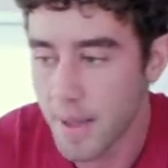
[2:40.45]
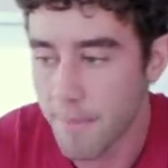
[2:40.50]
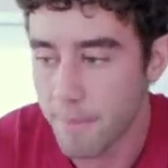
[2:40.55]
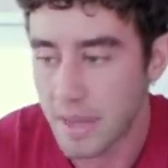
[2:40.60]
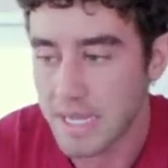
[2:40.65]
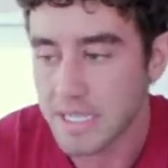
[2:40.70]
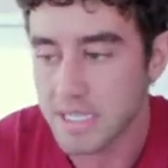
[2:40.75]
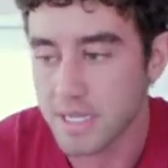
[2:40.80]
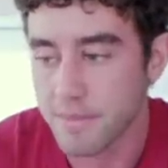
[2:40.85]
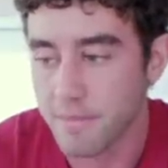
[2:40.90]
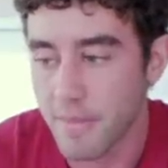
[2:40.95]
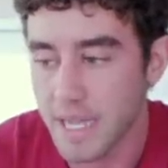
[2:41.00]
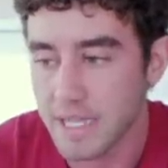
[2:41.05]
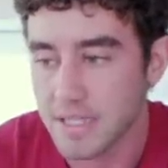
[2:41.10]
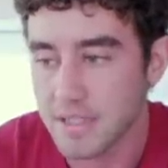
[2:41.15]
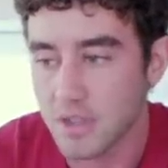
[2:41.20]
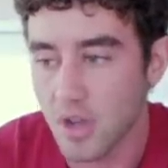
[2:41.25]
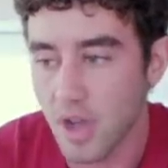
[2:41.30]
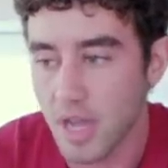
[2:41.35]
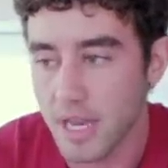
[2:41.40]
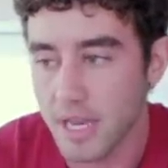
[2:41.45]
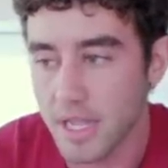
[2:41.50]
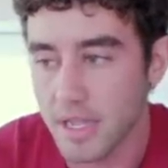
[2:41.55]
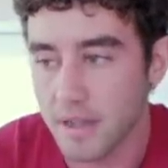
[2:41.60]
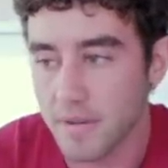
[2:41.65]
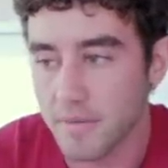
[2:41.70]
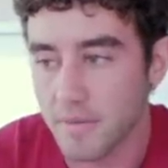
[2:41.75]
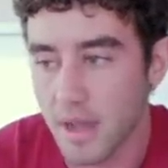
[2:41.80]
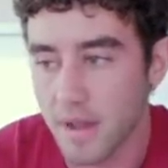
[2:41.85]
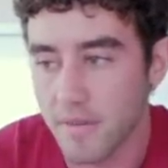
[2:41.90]
Basically makes
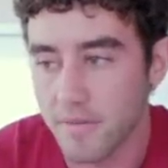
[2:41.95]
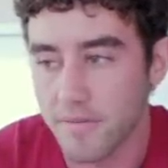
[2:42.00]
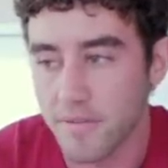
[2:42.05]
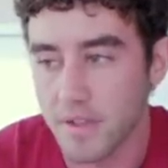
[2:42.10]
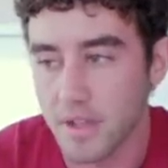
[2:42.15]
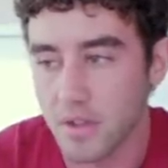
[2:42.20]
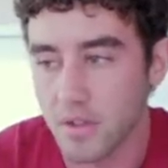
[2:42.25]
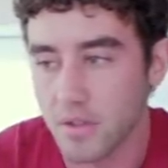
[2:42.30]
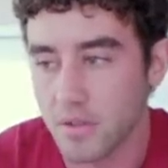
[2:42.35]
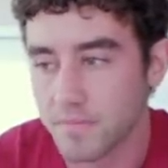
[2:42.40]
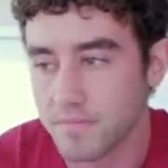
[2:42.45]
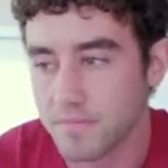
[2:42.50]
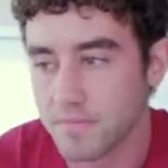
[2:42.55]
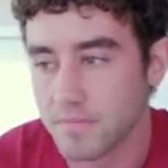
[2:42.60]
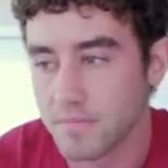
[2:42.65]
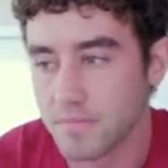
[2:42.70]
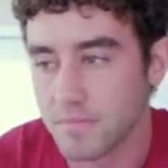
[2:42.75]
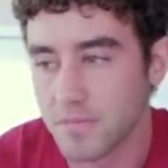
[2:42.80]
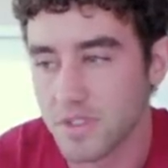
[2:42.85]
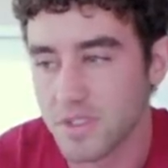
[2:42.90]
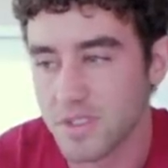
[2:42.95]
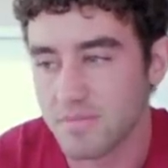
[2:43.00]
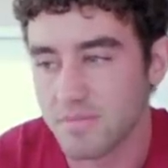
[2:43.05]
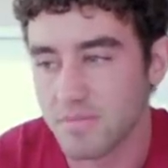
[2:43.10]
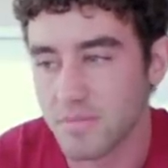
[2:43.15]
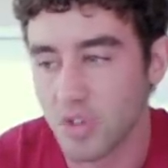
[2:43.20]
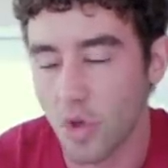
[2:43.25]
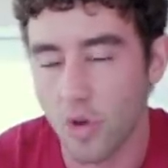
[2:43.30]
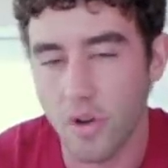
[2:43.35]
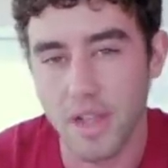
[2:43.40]
dieting feel just
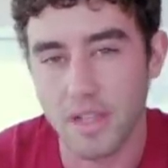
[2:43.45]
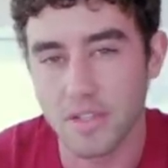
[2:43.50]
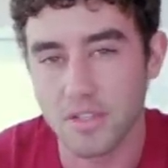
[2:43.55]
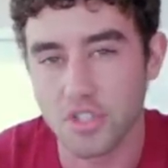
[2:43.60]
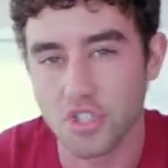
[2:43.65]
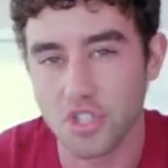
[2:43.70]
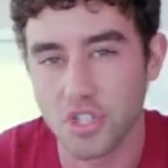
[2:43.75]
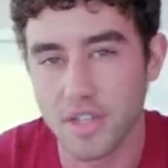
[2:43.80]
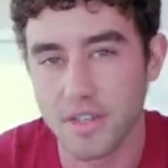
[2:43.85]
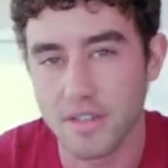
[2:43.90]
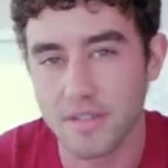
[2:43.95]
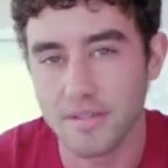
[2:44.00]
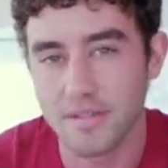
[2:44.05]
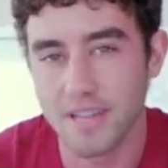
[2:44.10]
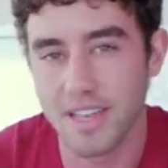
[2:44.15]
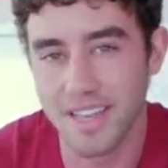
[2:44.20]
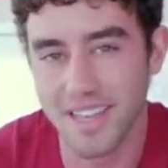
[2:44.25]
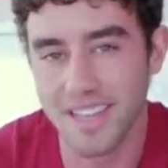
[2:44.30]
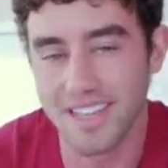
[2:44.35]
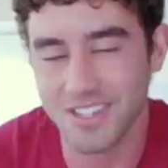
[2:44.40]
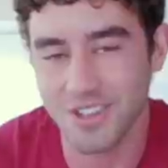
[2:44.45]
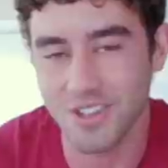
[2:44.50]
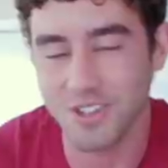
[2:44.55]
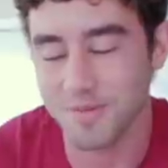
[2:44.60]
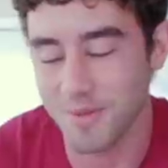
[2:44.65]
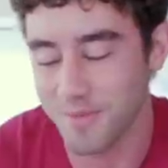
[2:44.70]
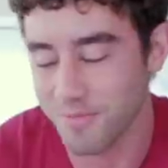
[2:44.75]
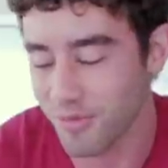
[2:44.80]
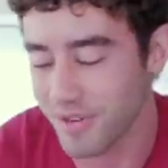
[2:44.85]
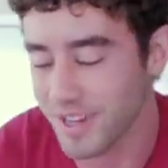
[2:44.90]
not as shit. So it's
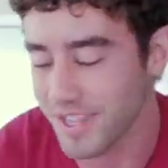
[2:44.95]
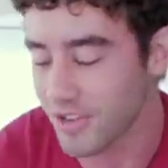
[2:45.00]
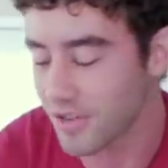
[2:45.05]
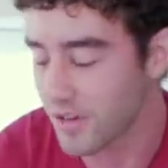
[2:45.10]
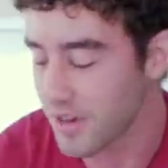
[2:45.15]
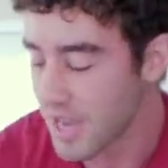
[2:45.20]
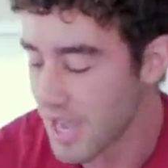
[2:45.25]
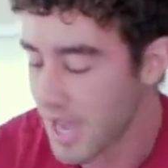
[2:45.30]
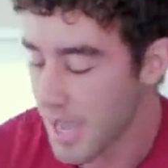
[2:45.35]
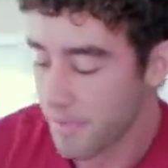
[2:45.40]
been pretty good.